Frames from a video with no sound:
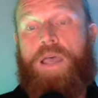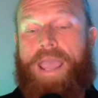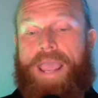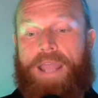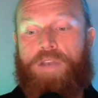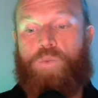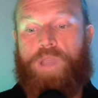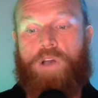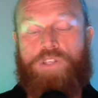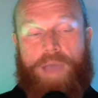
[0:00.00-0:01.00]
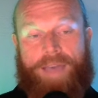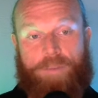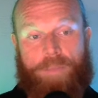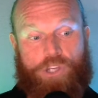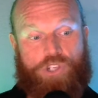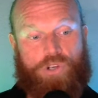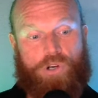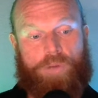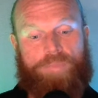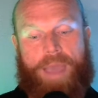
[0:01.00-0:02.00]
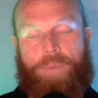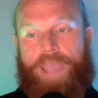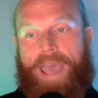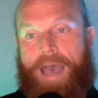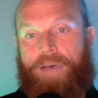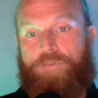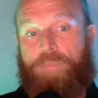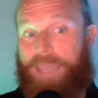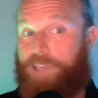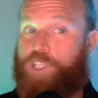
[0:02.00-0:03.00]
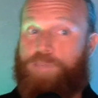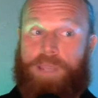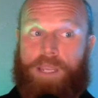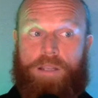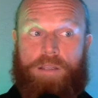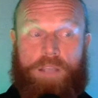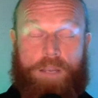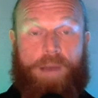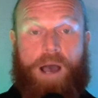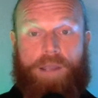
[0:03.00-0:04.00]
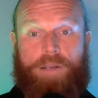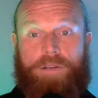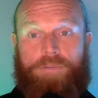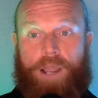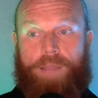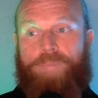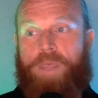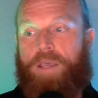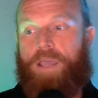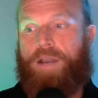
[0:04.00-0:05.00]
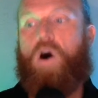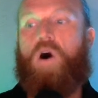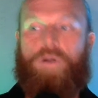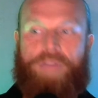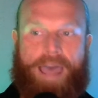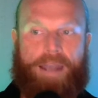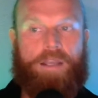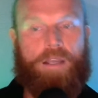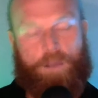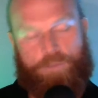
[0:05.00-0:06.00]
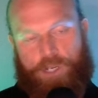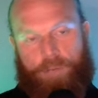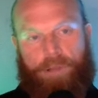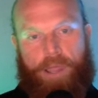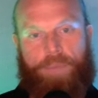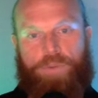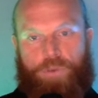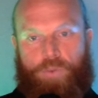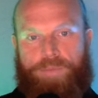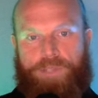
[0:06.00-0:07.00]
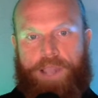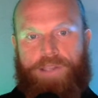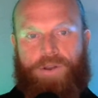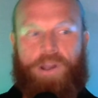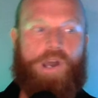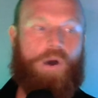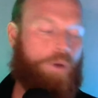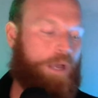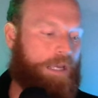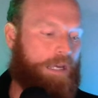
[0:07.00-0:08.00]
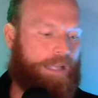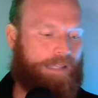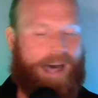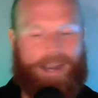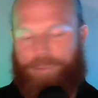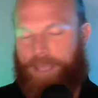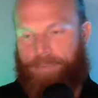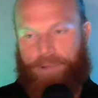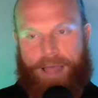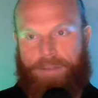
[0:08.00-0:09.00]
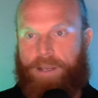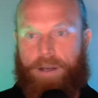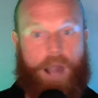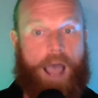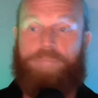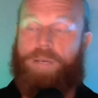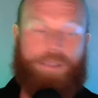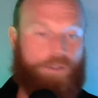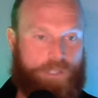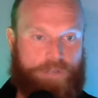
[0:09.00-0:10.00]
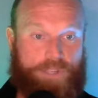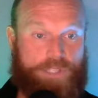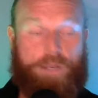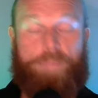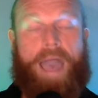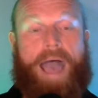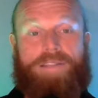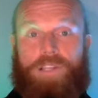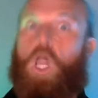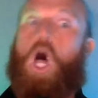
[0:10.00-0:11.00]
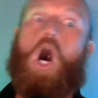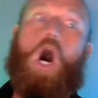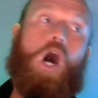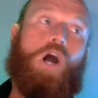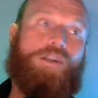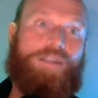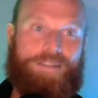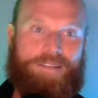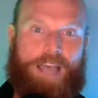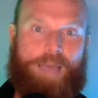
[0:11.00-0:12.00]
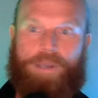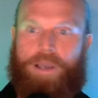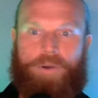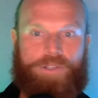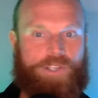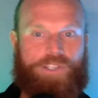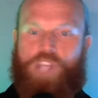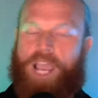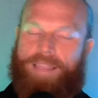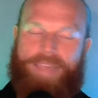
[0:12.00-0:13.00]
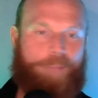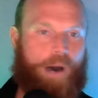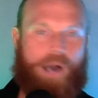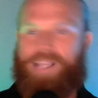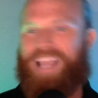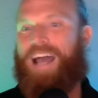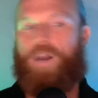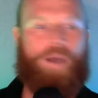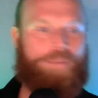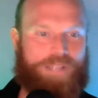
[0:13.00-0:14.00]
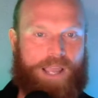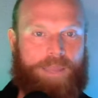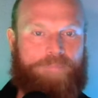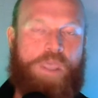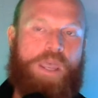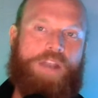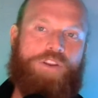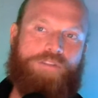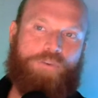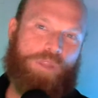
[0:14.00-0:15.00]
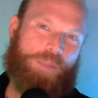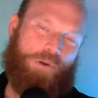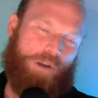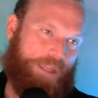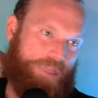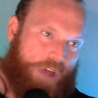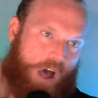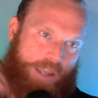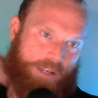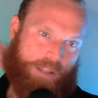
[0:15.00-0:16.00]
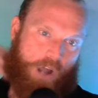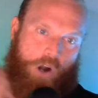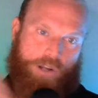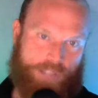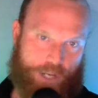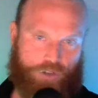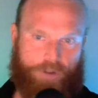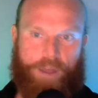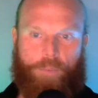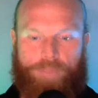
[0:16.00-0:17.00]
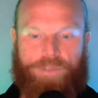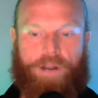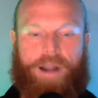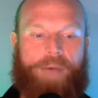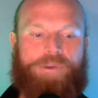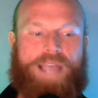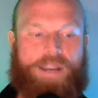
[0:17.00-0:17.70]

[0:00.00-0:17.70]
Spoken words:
And we also have to make sure that we have page speed in mind, right? And all that comes into play with your website. So I know a lot of people out there, and I've been guilty of this in the past, a long distant time ago. It's just checking that box. I got a website. And you never really put any thought into the architecture of that website or how it's